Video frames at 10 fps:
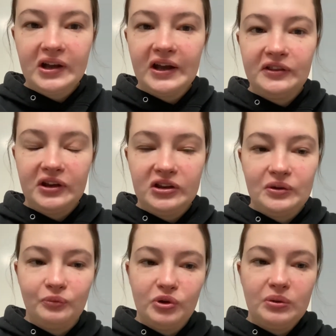I think it's a
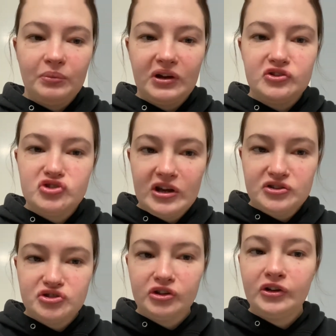really big
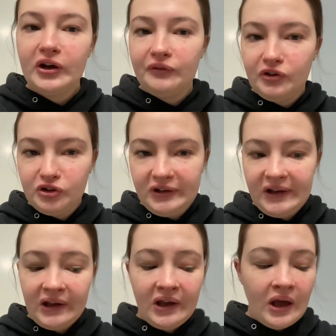changer of your
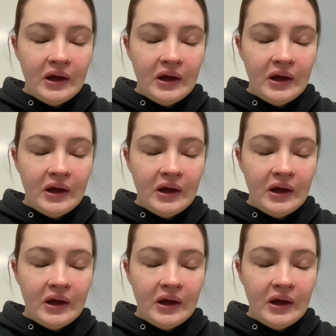day.